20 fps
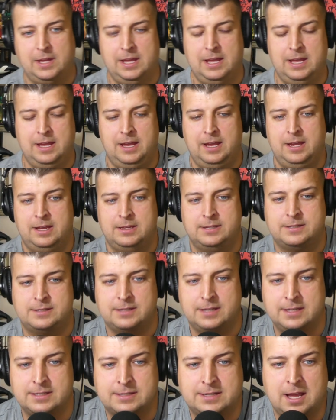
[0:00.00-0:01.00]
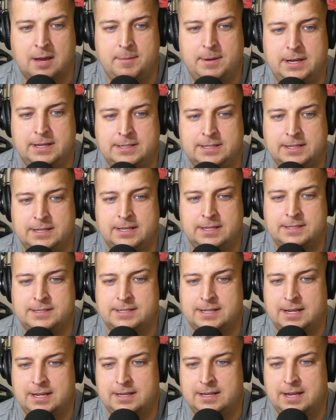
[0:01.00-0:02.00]
is is coming into
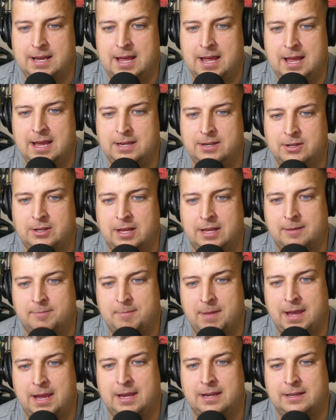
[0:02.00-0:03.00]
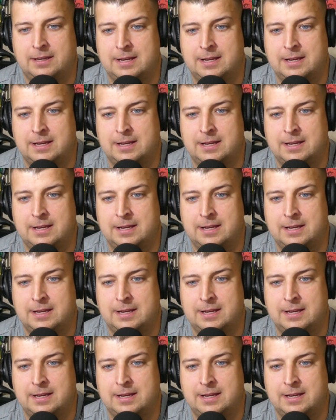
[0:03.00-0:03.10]
this and and you're like, man,